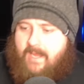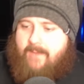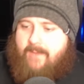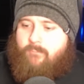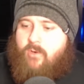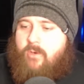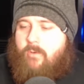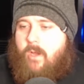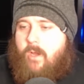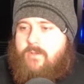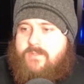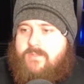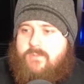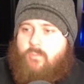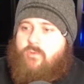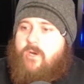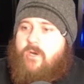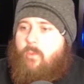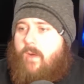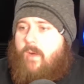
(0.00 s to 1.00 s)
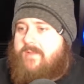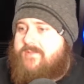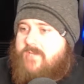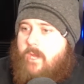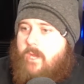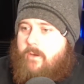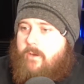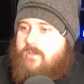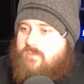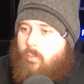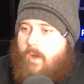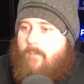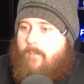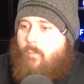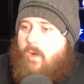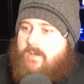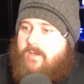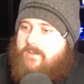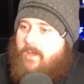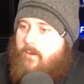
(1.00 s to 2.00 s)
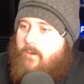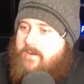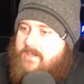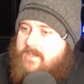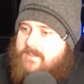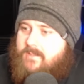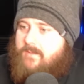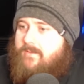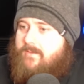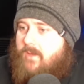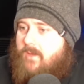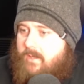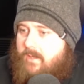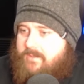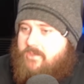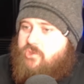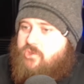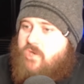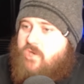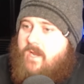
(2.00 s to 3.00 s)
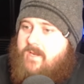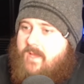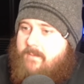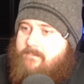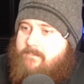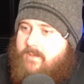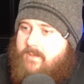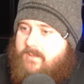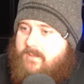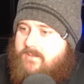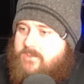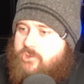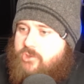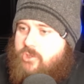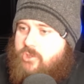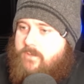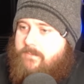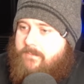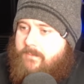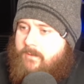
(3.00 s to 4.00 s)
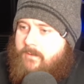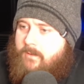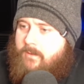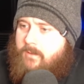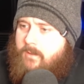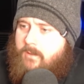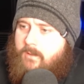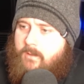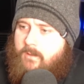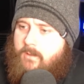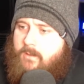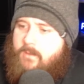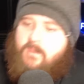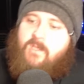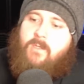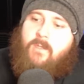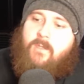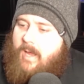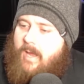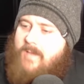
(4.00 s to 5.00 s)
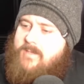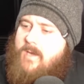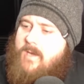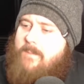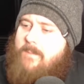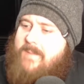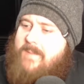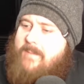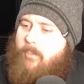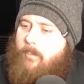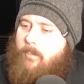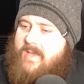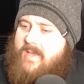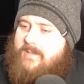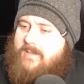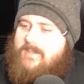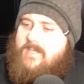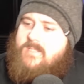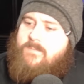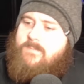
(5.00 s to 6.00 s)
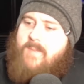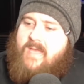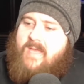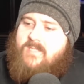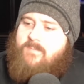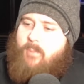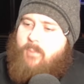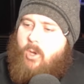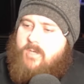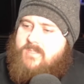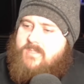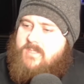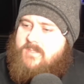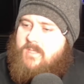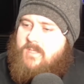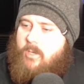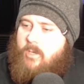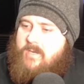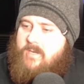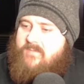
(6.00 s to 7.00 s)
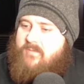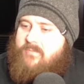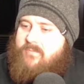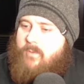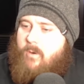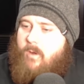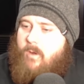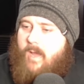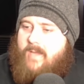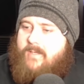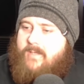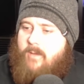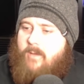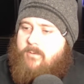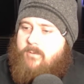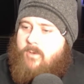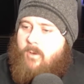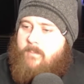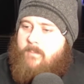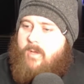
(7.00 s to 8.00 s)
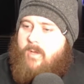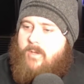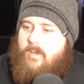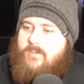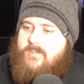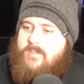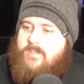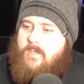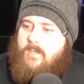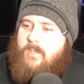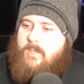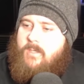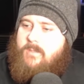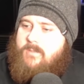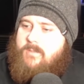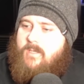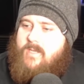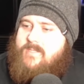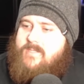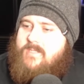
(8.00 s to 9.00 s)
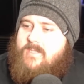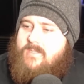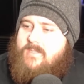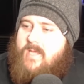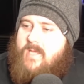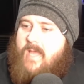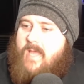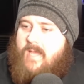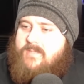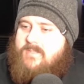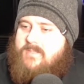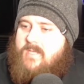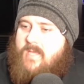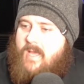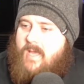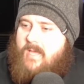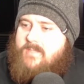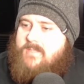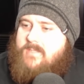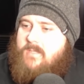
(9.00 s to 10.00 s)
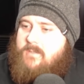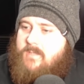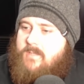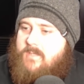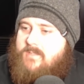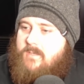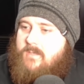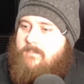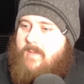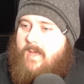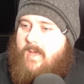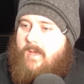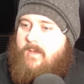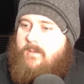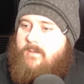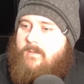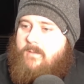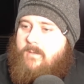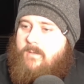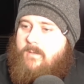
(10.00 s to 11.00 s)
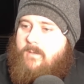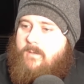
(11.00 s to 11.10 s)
And real ones know it was 1-1 going into the third in JDM Burns. True. I don't know how people pick these best boxers that don't even throw high count combos. The list is Diaz, and doesn't matter.